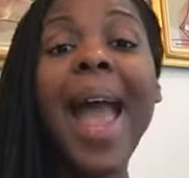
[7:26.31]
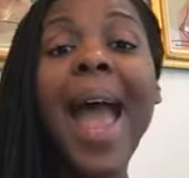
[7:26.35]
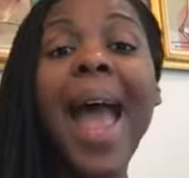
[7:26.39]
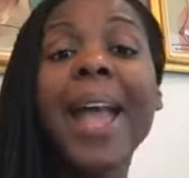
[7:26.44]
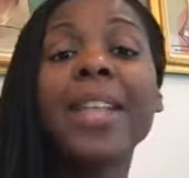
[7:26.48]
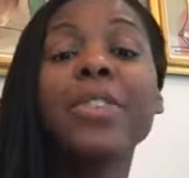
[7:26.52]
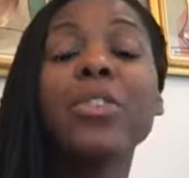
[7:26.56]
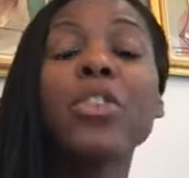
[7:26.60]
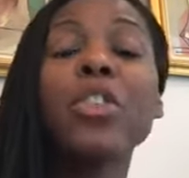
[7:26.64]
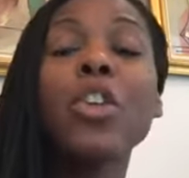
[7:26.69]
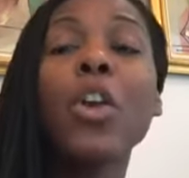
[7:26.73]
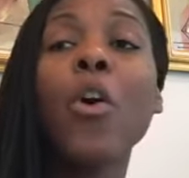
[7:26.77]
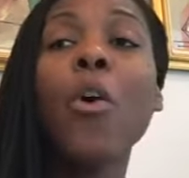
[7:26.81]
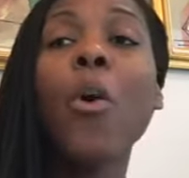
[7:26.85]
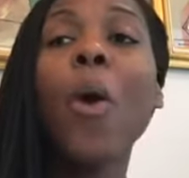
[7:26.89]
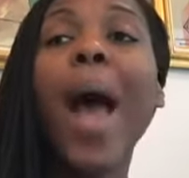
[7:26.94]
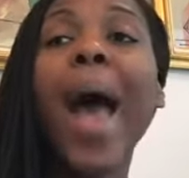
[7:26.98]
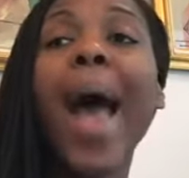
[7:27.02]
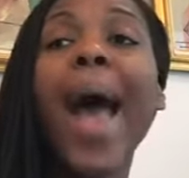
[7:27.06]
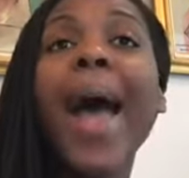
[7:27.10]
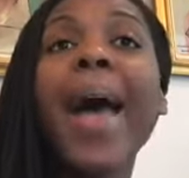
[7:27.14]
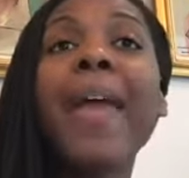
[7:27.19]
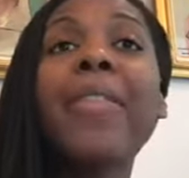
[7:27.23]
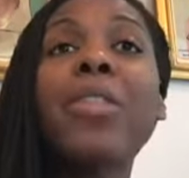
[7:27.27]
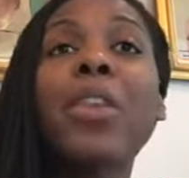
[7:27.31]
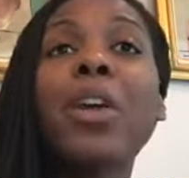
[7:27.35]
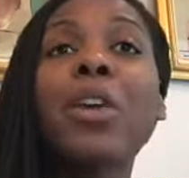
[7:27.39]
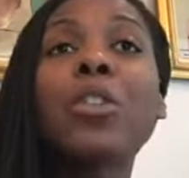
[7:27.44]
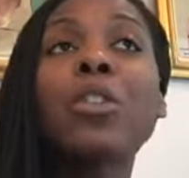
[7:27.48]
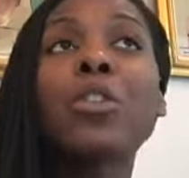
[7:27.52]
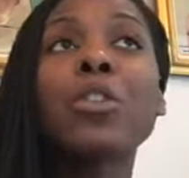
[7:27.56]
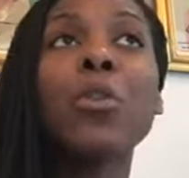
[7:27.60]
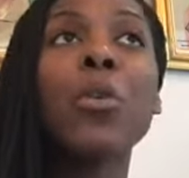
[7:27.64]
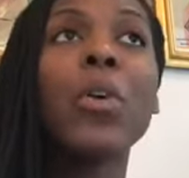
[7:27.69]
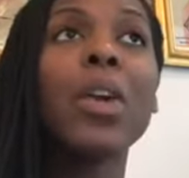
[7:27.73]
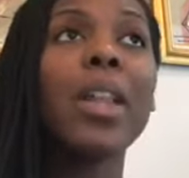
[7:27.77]
And so at the
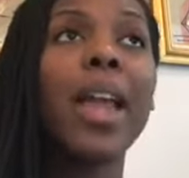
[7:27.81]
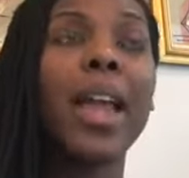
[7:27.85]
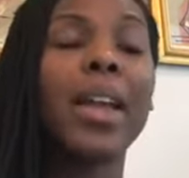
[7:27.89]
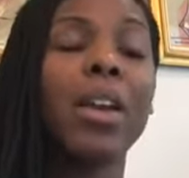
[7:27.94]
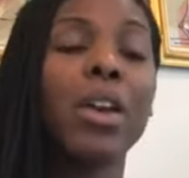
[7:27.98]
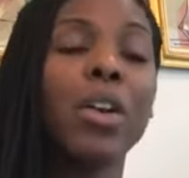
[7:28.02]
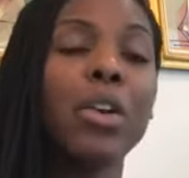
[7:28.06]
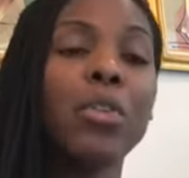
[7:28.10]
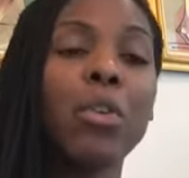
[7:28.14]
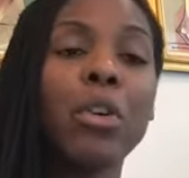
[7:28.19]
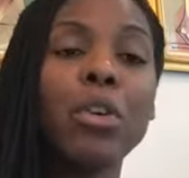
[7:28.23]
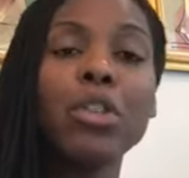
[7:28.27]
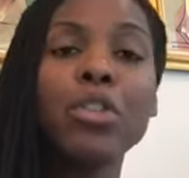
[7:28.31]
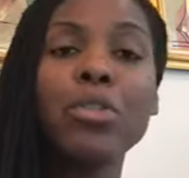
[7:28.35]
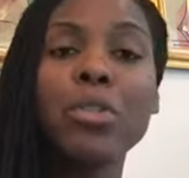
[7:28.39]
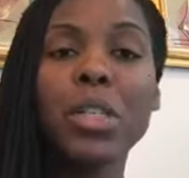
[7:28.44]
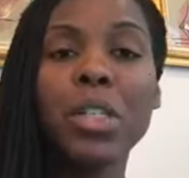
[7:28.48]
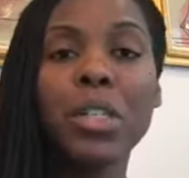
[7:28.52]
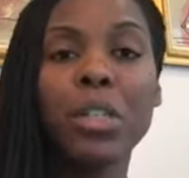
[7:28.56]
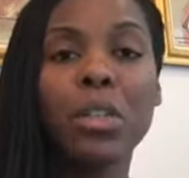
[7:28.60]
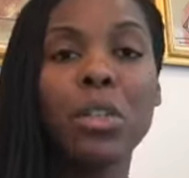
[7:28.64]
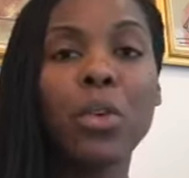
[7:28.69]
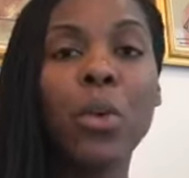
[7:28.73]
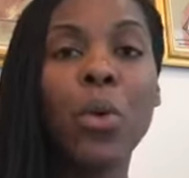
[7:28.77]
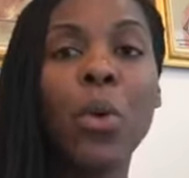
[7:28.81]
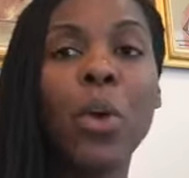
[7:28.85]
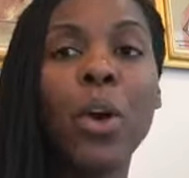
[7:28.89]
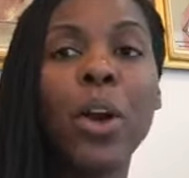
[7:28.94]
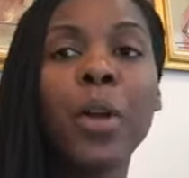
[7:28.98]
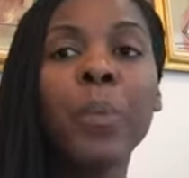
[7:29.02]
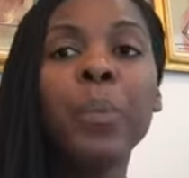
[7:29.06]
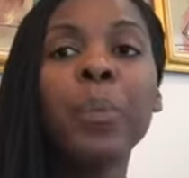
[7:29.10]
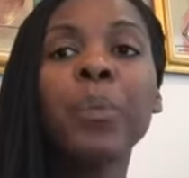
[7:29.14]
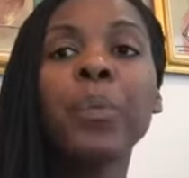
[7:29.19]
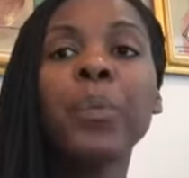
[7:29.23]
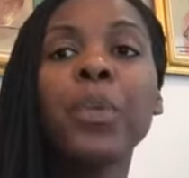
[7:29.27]
store, like a grocery
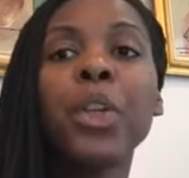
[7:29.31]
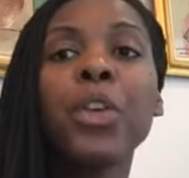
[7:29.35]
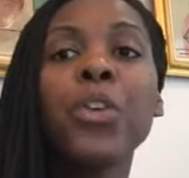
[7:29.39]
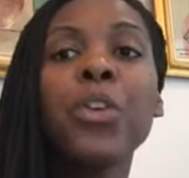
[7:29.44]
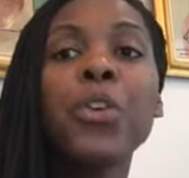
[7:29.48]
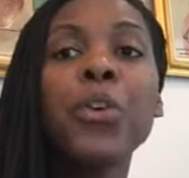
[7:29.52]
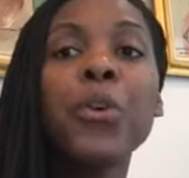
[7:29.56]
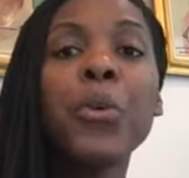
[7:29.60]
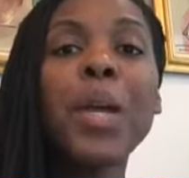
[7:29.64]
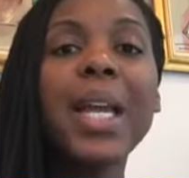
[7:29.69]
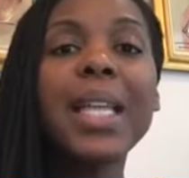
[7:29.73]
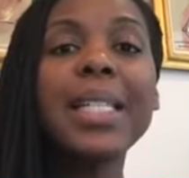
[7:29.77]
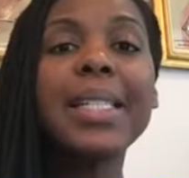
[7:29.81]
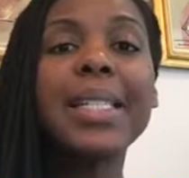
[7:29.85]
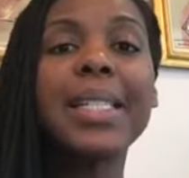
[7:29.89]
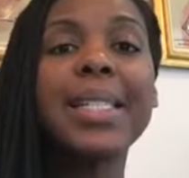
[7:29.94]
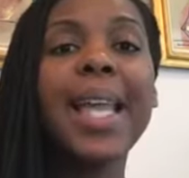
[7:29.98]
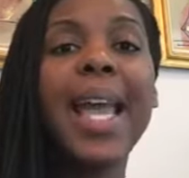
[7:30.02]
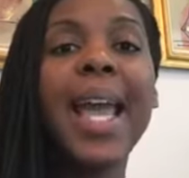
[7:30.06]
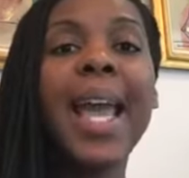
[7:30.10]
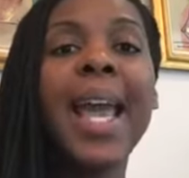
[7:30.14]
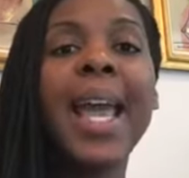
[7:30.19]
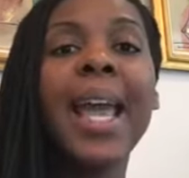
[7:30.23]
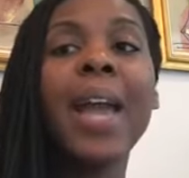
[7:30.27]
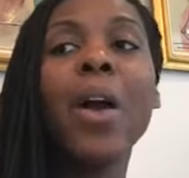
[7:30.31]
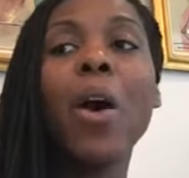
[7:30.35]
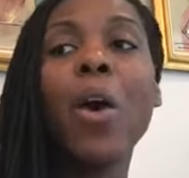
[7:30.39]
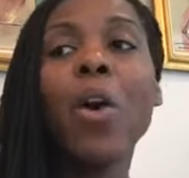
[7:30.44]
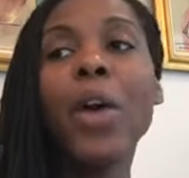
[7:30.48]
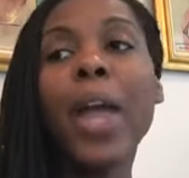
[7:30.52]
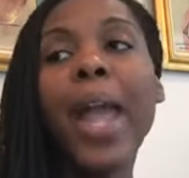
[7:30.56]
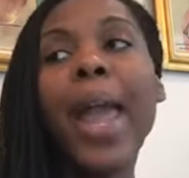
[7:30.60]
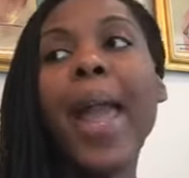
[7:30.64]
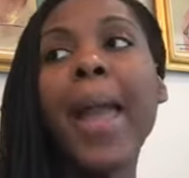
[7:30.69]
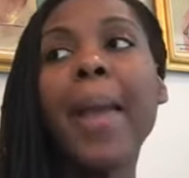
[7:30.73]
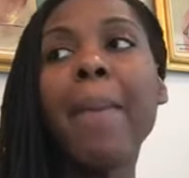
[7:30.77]
store, you can say,
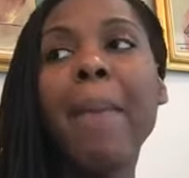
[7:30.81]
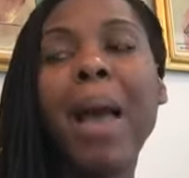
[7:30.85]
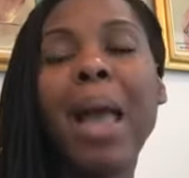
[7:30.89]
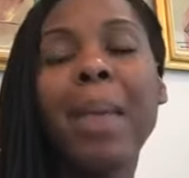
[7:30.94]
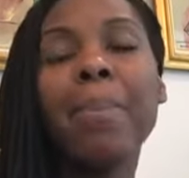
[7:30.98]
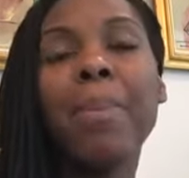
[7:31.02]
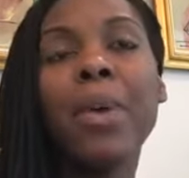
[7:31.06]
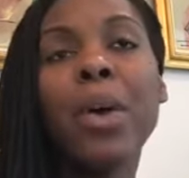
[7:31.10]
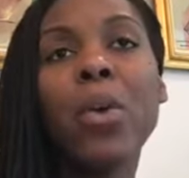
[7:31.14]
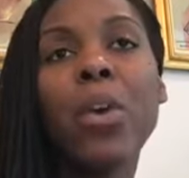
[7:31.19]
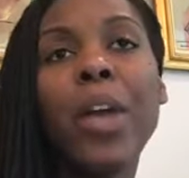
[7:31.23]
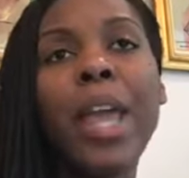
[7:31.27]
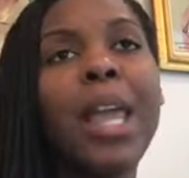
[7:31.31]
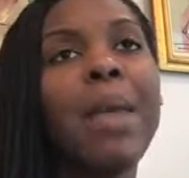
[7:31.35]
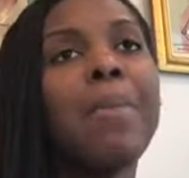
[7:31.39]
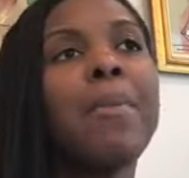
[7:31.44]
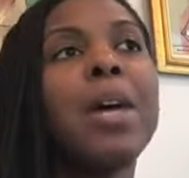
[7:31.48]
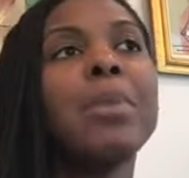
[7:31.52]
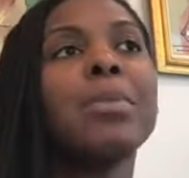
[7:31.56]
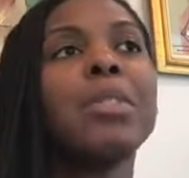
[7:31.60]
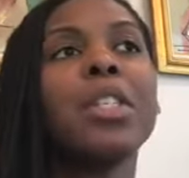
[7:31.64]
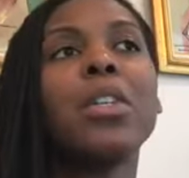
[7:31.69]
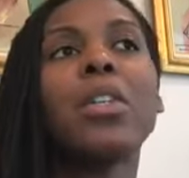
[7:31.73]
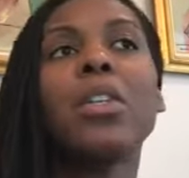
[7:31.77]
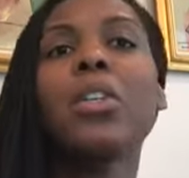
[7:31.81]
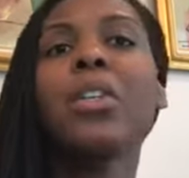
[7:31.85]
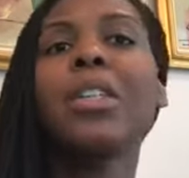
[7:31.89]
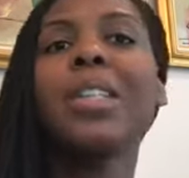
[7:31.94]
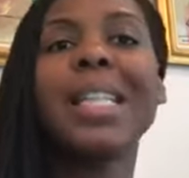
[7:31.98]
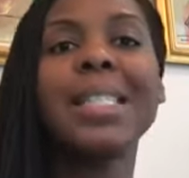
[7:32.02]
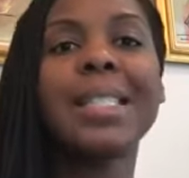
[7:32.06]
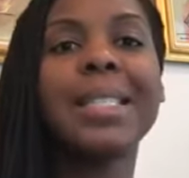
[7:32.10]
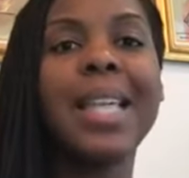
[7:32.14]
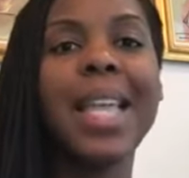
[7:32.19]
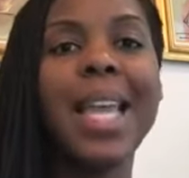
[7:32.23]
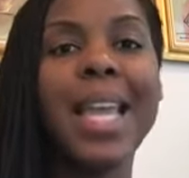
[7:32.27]
okay, my bill came up to,
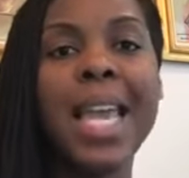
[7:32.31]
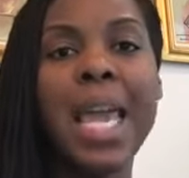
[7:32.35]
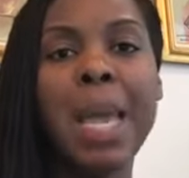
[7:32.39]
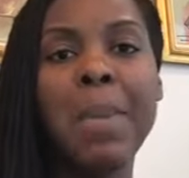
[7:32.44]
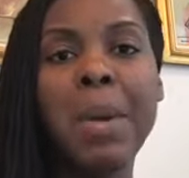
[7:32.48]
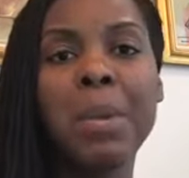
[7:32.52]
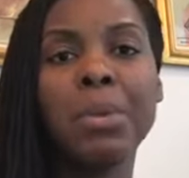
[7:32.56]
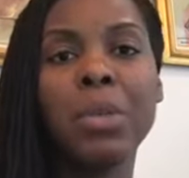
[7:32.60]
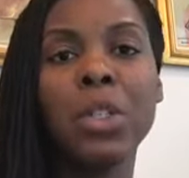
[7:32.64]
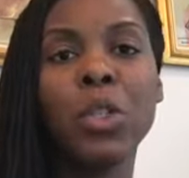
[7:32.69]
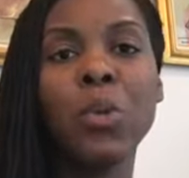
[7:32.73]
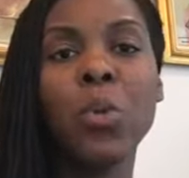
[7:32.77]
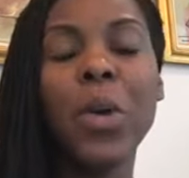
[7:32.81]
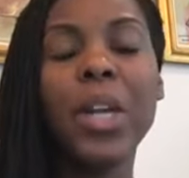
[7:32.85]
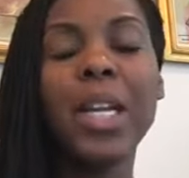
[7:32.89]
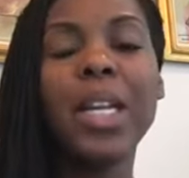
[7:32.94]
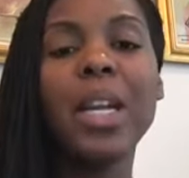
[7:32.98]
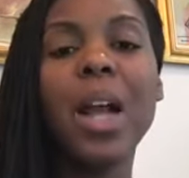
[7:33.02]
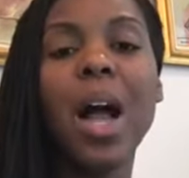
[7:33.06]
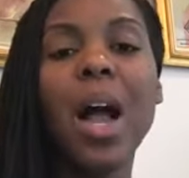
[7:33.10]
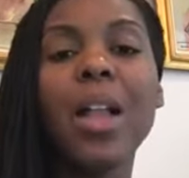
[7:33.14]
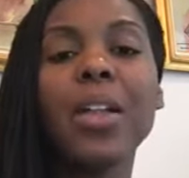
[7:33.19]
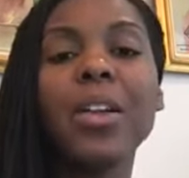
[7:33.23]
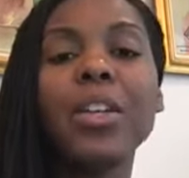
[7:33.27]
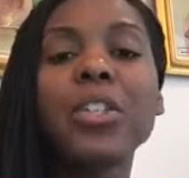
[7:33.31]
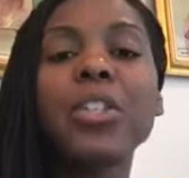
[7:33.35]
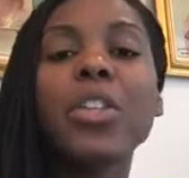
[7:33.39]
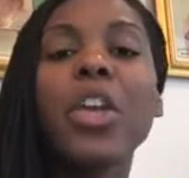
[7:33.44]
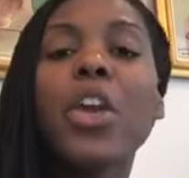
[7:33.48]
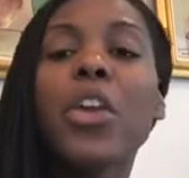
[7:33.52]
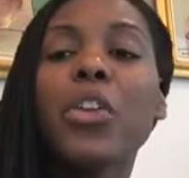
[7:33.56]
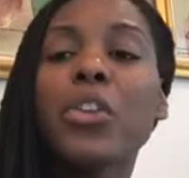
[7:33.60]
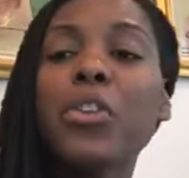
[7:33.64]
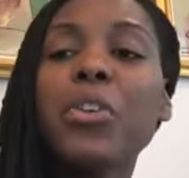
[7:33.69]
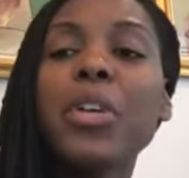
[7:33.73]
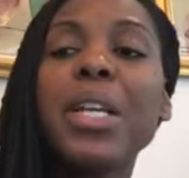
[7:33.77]
let's say it came up to $20.
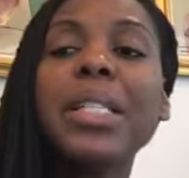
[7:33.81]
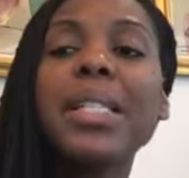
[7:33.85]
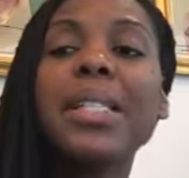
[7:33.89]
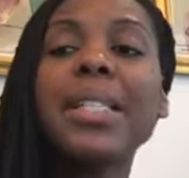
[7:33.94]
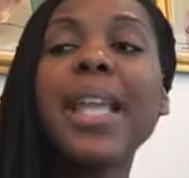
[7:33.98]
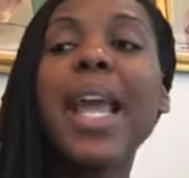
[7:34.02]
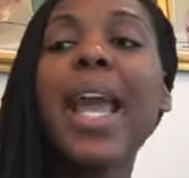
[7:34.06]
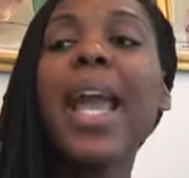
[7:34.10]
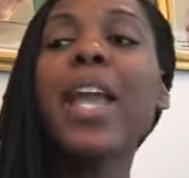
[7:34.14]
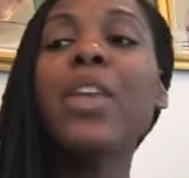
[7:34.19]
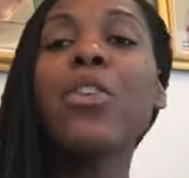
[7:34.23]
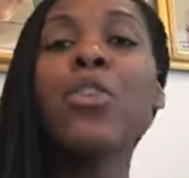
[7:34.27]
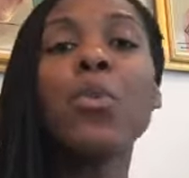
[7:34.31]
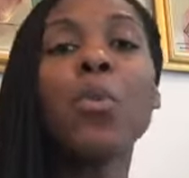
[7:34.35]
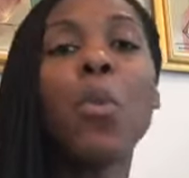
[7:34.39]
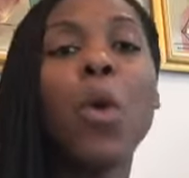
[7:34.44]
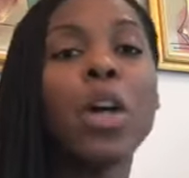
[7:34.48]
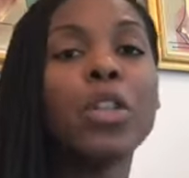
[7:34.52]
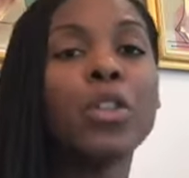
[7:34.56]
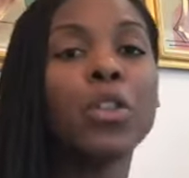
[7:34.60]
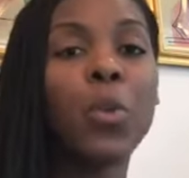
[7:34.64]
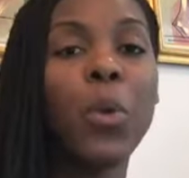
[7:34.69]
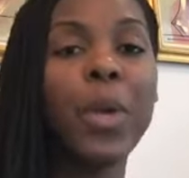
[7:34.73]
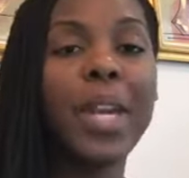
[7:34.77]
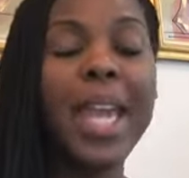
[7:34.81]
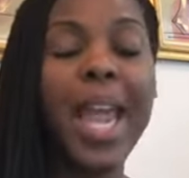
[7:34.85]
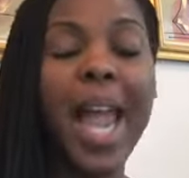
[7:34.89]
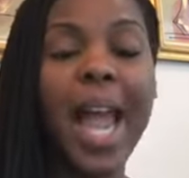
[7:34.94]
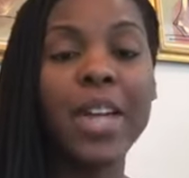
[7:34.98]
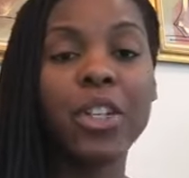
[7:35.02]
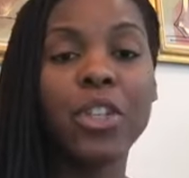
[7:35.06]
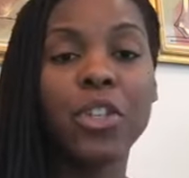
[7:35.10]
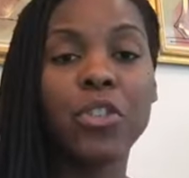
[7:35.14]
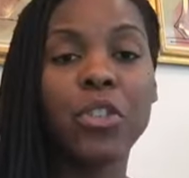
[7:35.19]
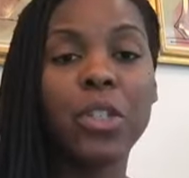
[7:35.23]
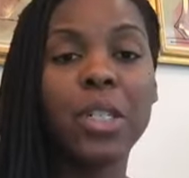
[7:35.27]
You can say you want $20
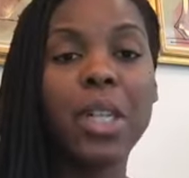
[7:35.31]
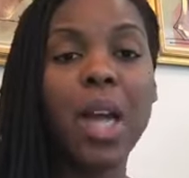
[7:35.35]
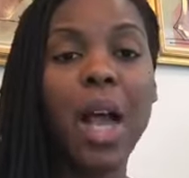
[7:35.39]
extra